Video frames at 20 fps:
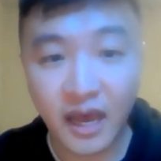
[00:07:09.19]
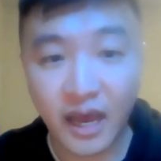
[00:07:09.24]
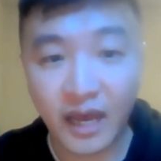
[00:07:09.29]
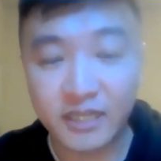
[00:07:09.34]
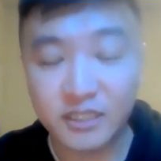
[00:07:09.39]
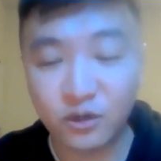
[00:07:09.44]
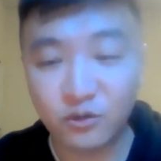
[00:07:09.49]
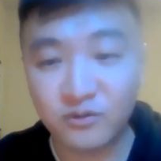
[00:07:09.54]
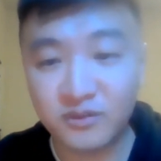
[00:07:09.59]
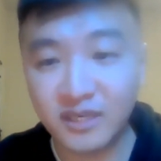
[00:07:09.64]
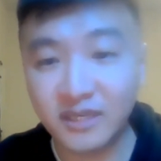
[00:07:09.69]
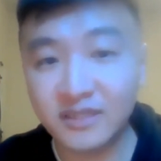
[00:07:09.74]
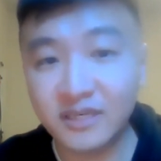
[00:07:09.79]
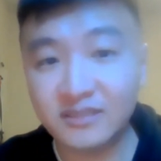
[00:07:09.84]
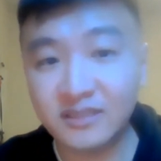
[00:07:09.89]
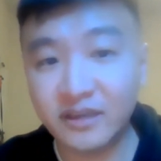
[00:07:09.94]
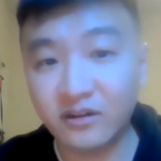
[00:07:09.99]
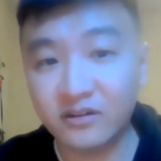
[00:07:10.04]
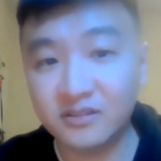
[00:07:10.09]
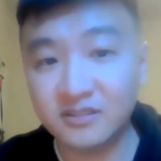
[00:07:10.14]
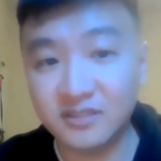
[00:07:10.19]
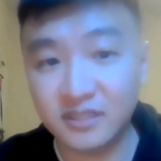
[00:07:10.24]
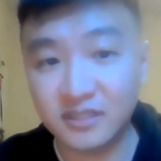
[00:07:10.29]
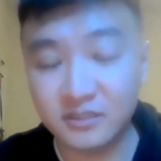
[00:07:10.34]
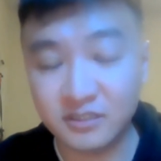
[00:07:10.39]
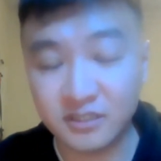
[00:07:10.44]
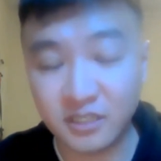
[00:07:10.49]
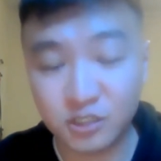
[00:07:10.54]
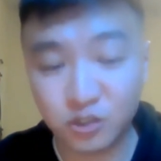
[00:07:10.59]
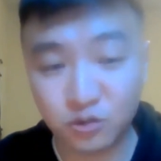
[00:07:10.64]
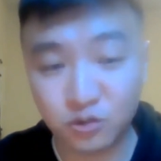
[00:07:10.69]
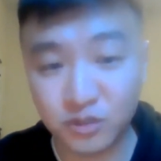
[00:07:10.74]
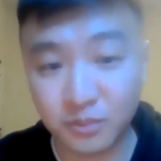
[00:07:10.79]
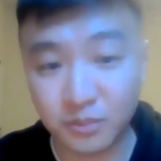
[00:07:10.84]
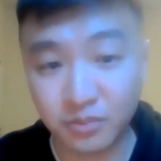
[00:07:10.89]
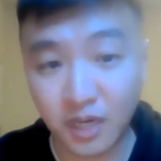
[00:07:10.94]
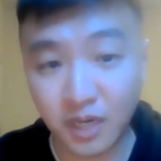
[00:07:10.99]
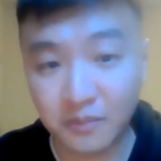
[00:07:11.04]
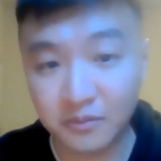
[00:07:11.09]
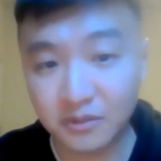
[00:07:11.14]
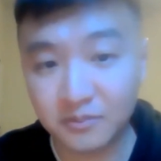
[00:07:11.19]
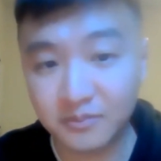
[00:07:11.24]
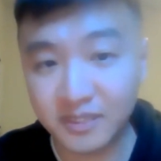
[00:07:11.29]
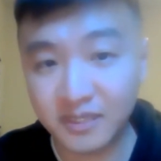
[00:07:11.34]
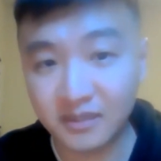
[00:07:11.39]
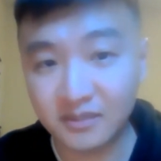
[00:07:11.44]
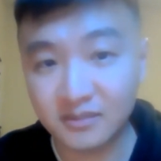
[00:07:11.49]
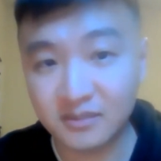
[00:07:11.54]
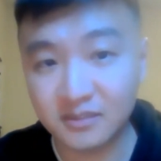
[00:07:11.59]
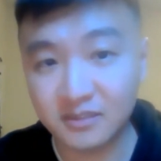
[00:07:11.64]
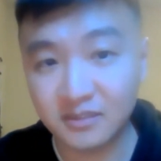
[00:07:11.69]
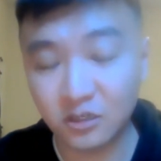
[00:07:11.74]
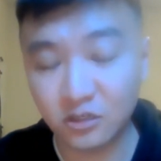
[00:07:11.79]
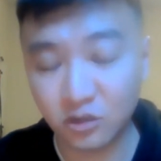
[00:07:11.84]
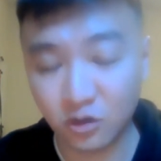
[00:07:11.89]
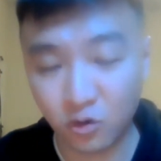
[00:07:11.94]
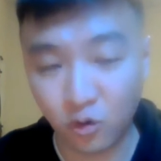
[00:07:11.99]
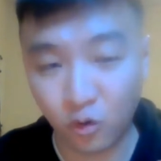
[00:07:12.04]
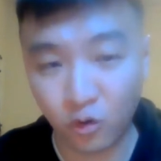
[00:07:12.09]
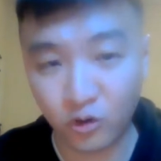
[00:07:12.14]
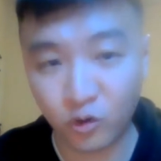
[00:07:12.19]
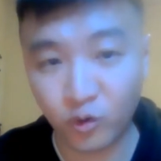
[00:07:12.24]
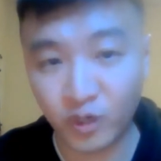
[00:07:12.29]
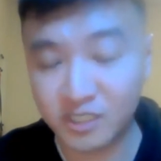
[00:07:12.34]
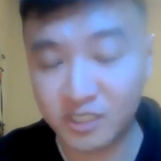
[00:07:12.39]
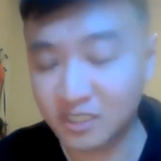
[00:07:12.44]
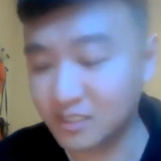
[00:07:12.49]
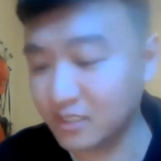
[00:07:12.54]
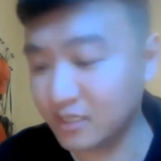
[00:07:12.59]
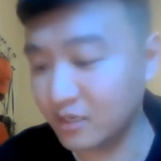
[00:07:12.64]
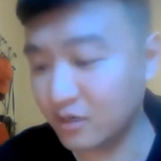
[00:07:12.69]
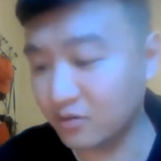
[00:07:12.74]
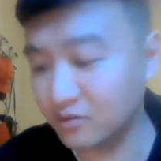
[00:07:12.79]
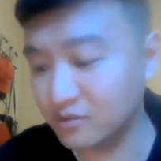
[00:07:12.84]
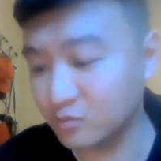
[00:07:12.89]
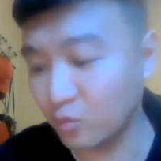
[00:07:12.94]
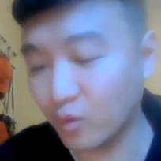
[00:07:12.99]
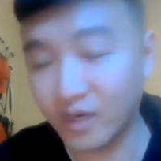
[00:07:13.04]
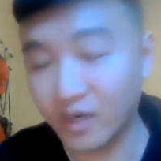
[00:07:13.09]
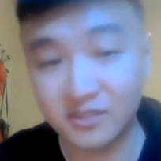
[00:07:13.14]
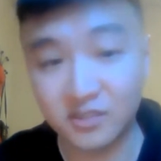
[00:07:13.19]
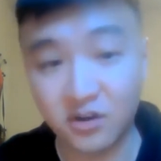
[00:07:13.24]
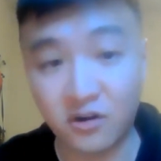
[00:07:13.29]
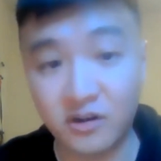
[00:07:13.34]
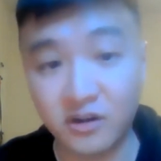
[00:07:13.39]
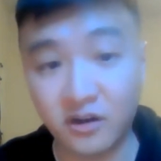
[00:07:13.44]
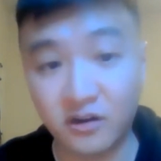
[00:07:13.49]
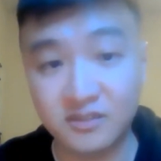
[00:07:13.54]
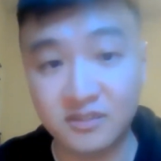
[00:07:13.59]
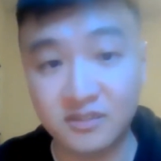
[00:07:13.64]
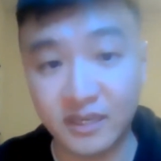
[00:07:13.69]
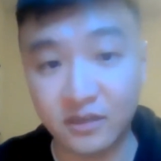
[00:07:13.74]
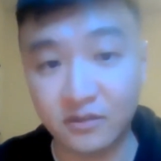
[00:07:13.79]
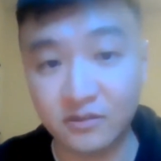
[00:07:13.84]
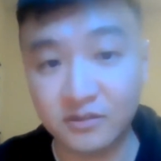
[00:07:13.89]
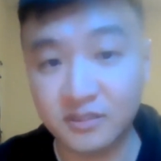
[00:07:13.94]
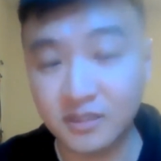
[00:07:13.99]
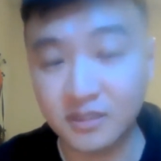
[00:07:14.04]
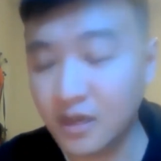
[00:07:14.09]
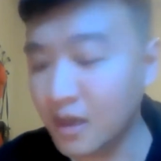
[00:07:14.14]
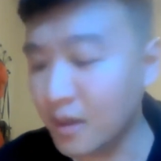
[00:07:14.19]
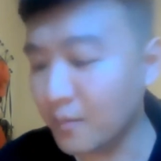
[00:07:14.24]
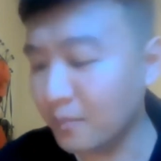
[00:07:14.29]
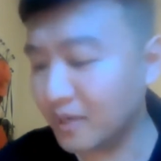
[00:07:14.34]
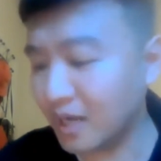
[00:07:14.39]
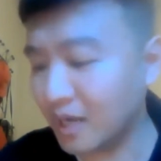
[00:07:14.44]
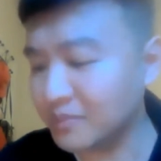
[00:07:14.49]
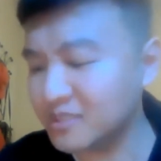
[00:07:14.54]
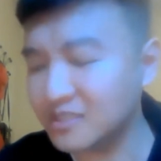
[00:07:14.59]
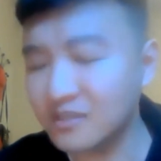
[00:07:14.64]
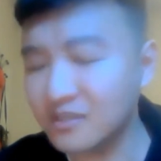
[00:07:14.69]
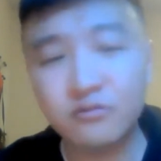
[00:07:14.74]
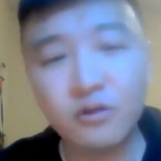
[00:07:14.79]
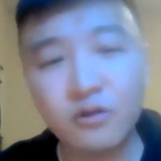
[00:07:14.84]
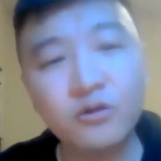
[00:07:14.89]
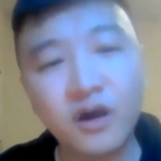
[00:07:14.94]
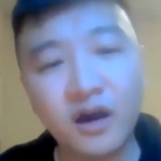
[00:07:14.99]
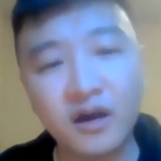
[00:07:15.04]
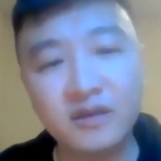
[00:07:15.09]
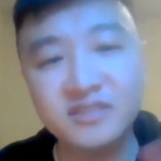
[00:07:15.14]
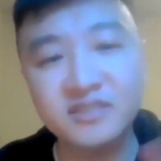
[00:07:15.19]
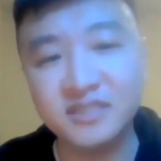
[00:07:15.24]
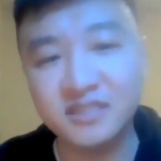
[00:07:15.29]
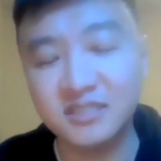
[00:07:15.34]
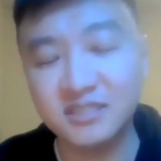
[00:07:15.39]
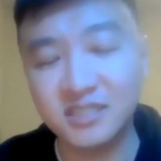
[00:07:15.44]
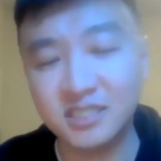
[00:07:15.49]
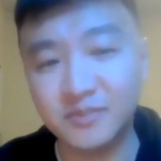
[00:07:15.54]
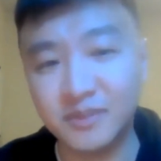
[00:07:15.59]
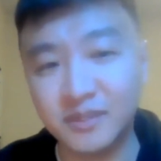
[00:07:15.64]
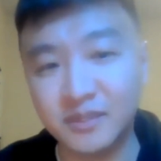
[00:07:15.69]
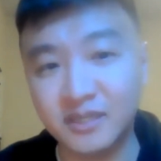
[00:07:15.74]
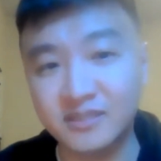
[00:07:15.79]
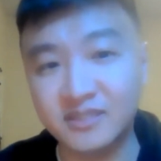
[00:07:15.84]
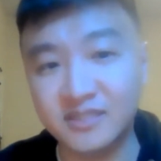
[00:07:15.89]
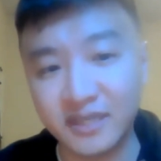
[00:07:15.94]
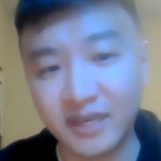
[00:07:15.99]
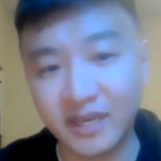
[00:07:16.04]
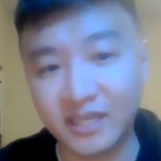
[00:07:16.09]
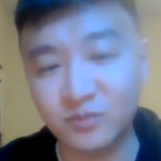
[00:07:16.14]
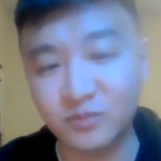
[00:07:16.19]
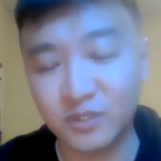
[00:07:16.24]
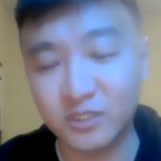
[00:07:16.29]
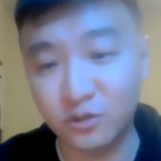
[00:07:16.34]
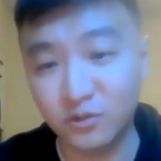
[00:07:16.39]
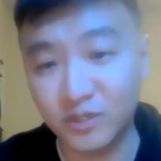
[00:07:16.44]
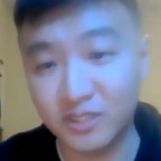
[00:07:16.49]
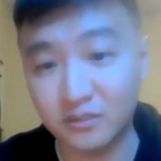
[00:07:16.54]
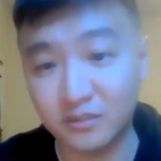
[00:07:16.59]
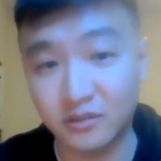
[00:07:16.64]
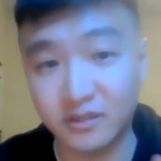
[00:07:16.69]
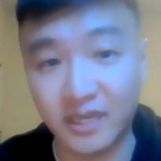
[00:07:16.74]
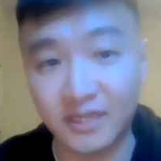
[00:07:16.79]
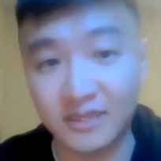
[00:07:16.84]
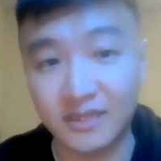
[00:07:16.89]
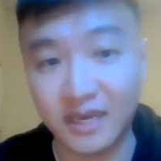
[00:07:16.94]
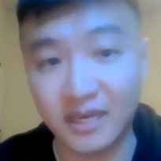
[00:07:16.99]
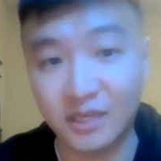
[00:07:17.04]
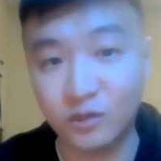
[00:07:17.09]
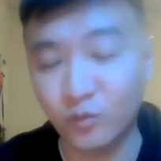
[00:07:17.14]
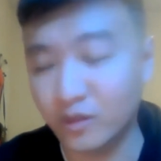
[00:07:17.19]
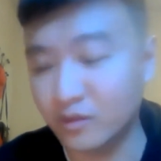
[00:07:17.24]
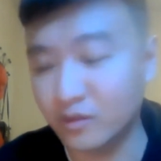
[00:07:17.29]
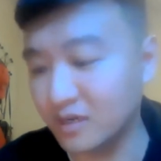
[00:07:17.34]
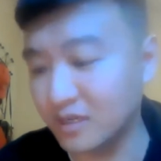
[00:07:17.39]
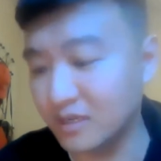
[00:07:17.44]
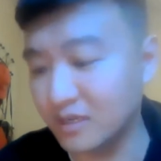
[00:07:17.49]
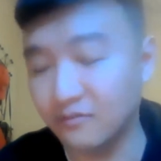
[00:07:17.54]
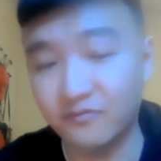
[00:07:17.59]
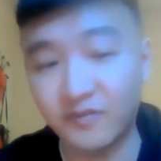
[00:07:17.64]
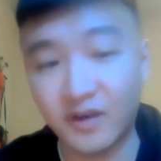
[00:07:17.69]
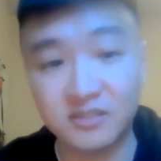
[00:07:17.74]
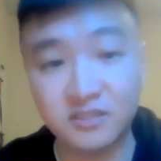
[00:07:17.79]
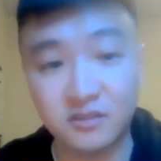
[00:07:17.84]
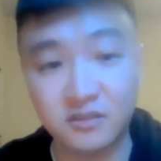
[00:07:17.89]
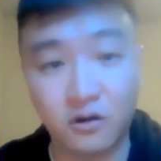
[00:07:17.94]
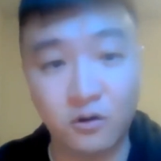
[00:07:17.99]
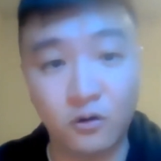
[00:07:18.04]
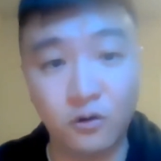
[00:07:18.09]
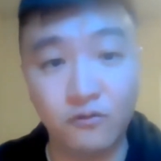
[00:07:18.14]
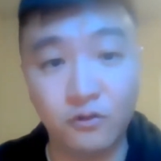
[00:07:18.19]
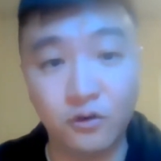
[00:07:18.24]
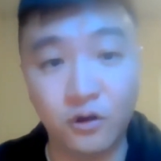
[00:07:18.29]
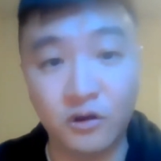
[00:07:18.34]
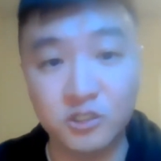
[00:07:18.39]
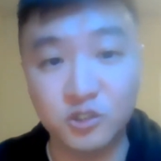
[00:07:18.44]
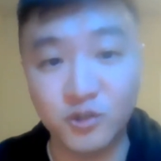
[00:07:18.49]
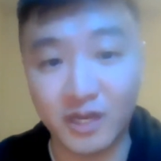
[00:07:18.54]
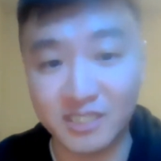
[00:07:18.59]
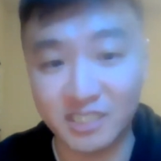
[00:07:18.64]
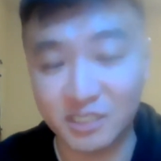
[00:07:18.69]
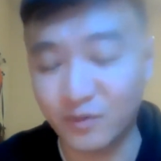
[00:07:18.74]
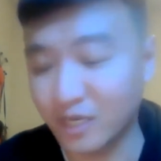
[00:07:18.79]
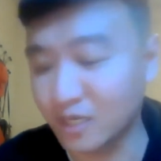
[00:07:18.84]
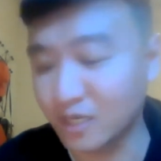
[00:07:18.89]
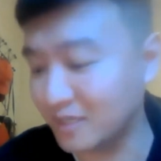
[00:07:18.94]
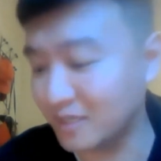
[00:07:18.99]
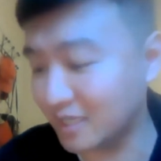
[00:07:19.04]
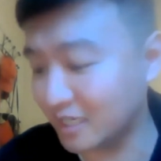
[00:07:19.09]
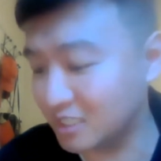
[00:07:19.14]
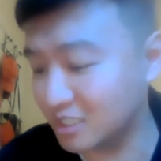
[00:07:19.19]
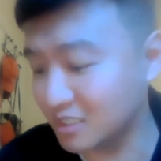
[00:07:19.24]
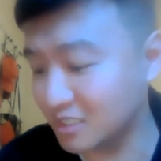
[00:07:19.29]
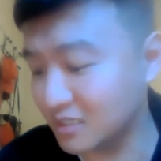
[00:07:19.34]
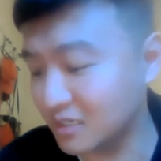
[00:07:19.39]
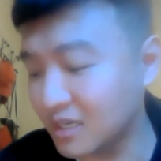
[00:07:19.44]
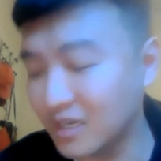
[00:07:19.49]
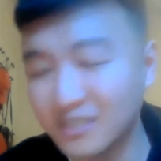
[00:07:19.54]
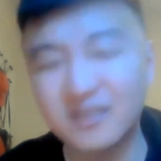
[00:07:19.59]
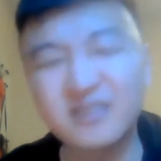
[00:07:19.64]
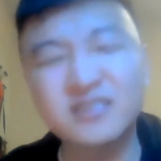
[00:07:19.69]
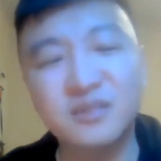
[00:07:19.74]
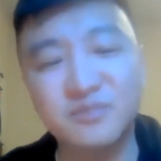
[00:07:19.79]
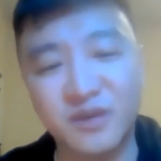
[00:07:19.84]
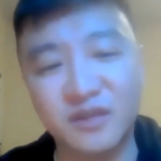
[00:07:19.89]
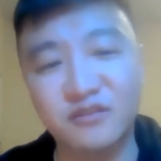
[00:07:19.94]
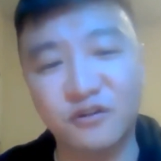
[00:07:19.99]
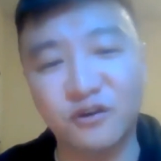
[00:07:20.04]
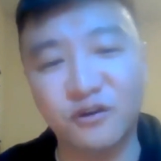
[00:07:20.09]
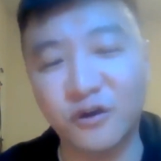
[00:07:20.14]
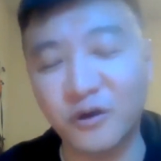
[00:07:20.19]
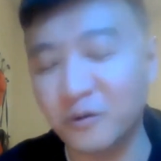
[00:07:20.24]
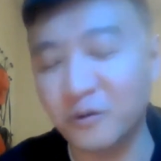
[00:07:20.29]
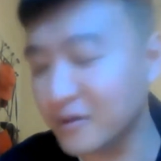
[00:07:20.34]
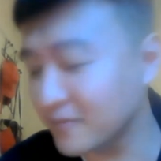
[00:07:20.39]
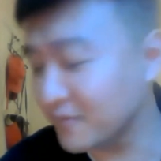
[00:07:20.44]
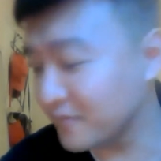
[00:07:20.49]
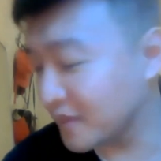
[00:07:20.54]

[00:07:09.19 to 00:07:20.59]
I don't think that they are central to the problem because the core question here is what is hurting our sales. But I'm just going to throw costs in just in case we do need to look at that and whether it affects our overall strategy recommendation, just to be thorough.